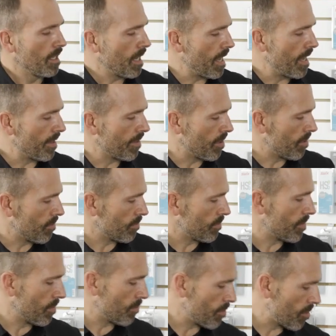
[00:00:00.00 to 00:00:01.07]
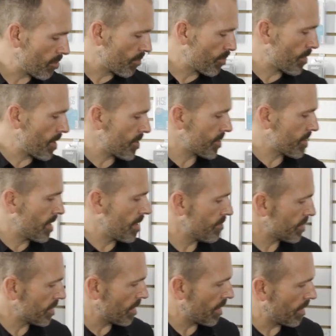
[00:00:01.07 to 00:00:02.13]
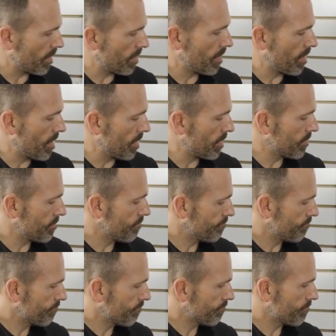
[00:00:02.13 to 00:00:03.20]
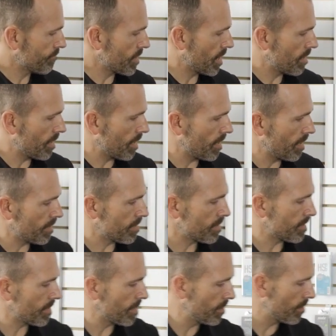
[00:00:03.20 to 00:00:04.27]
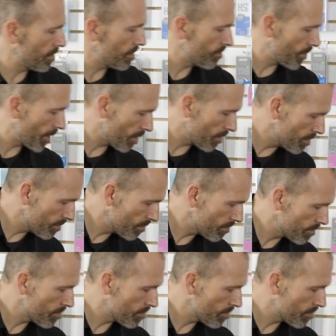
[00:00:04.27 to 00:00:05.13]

The roto brush comes in a steel barrel,